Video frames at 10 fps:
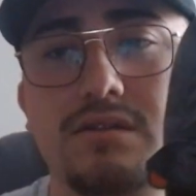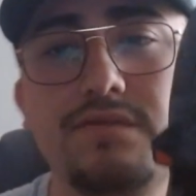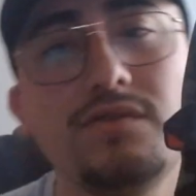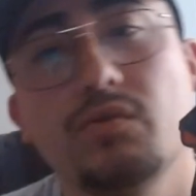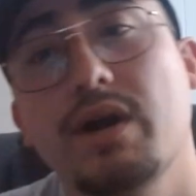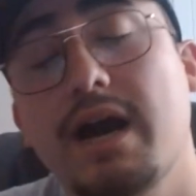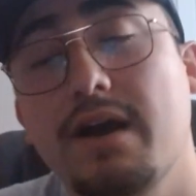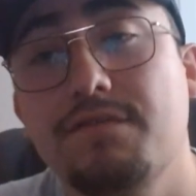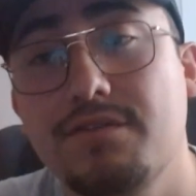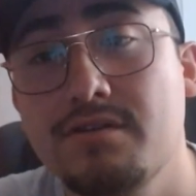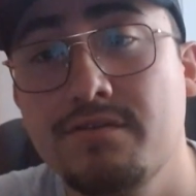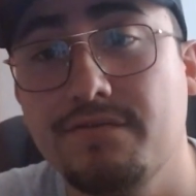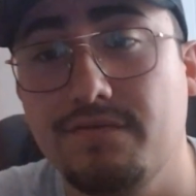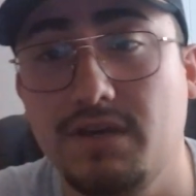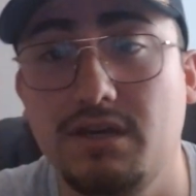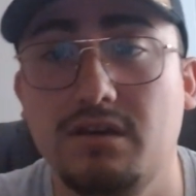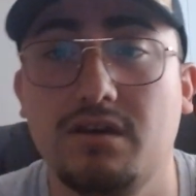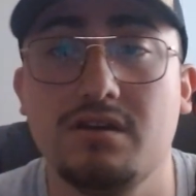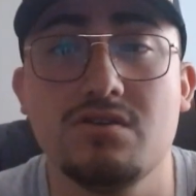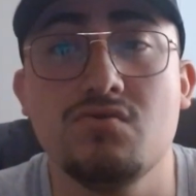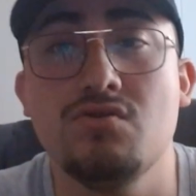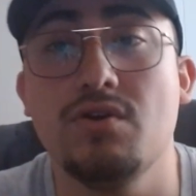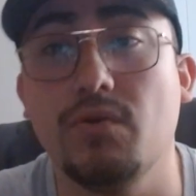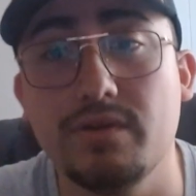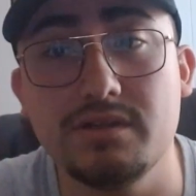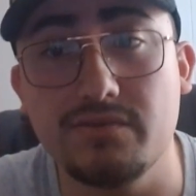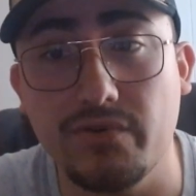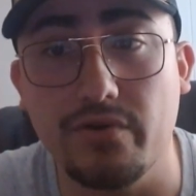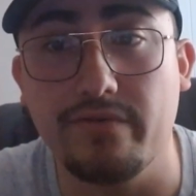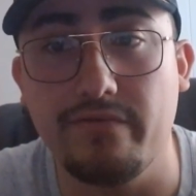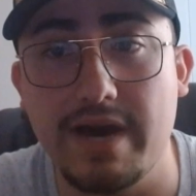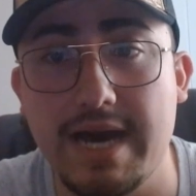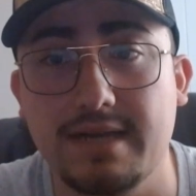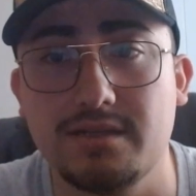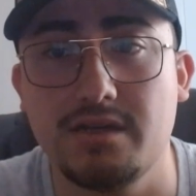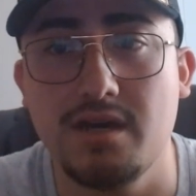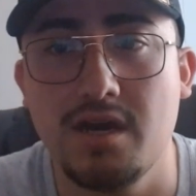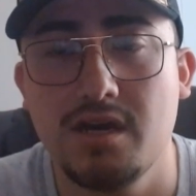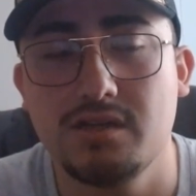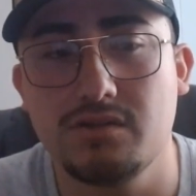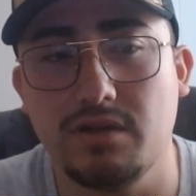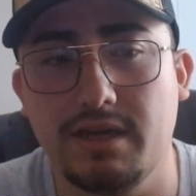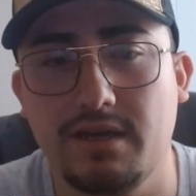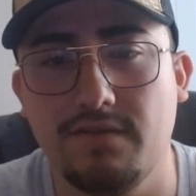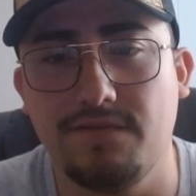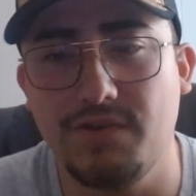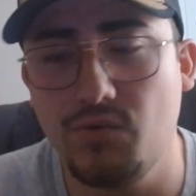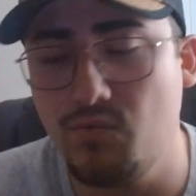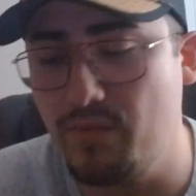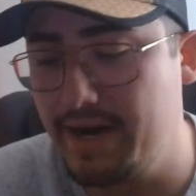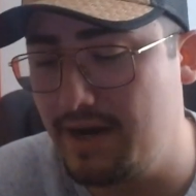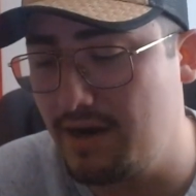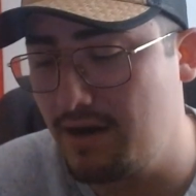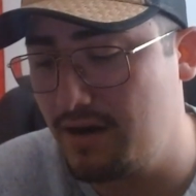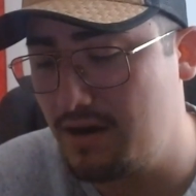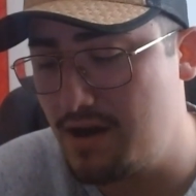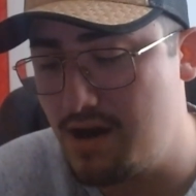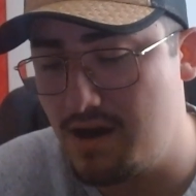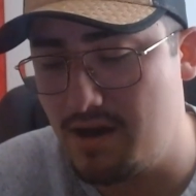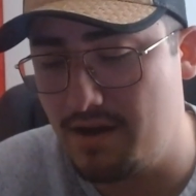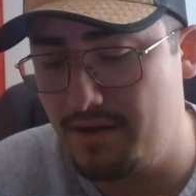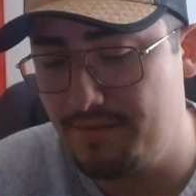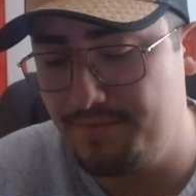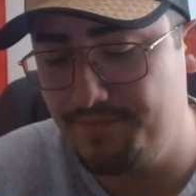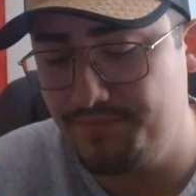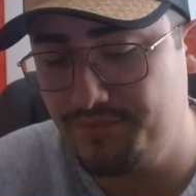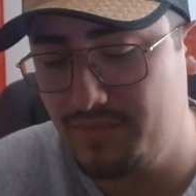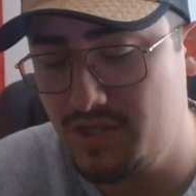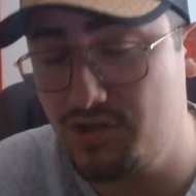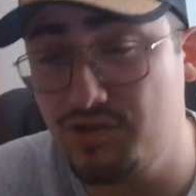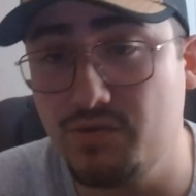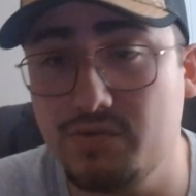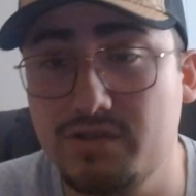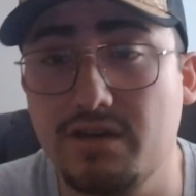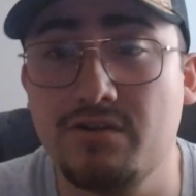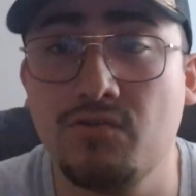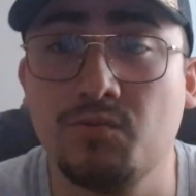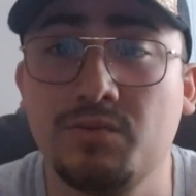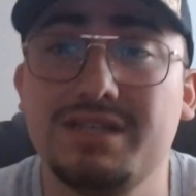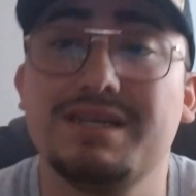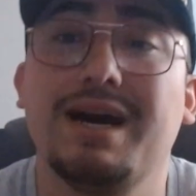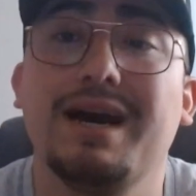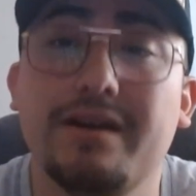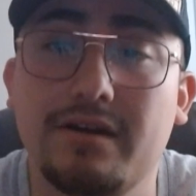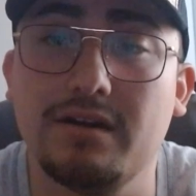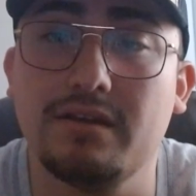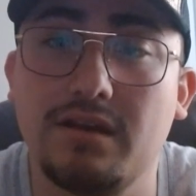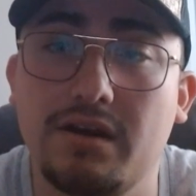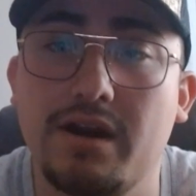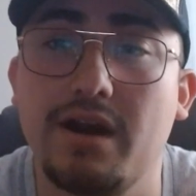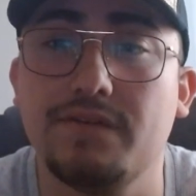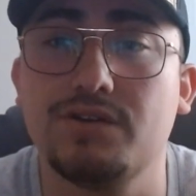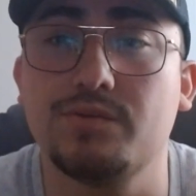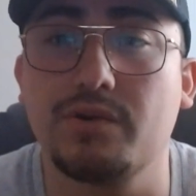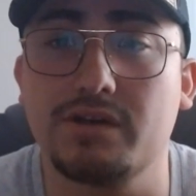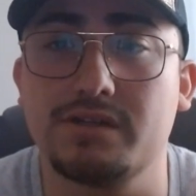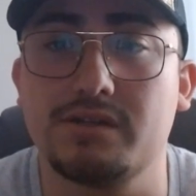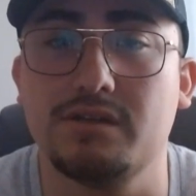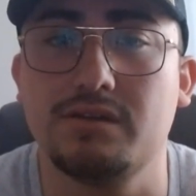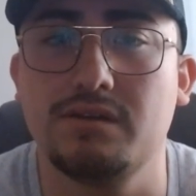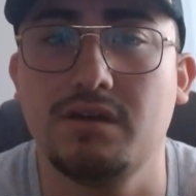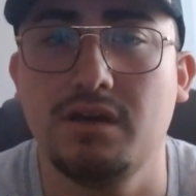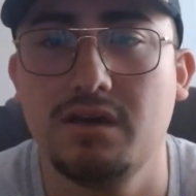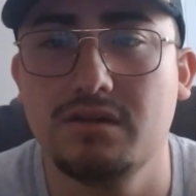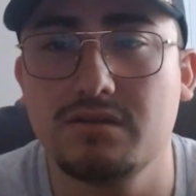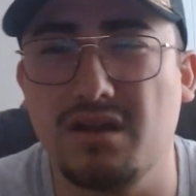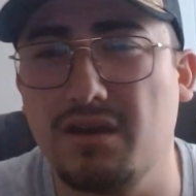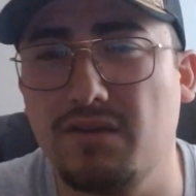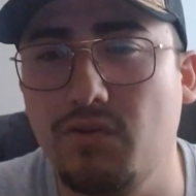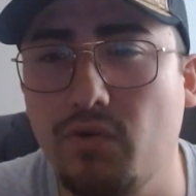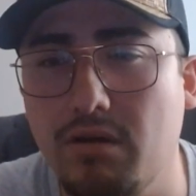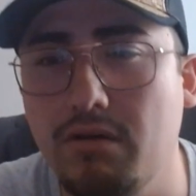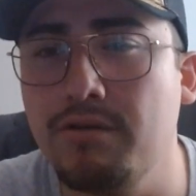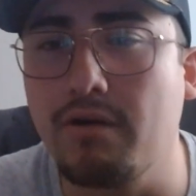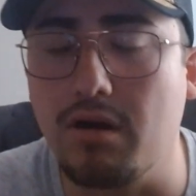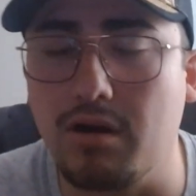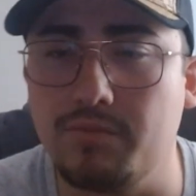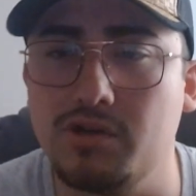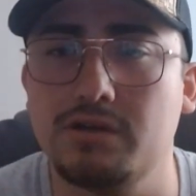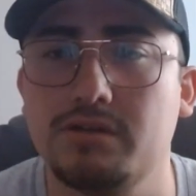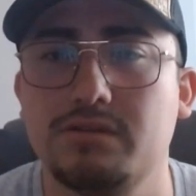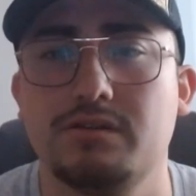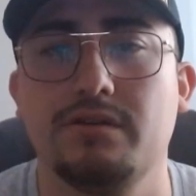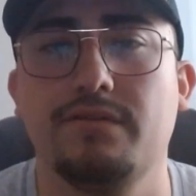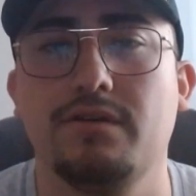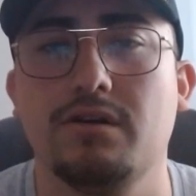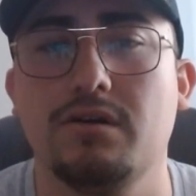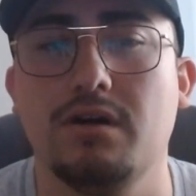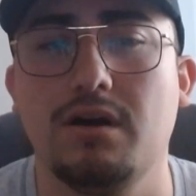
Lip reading: if you have thinner feet, and you know this for a fact. So like if you wear shoes that are normally tighter than your average person, so like if you wear Under Armours, or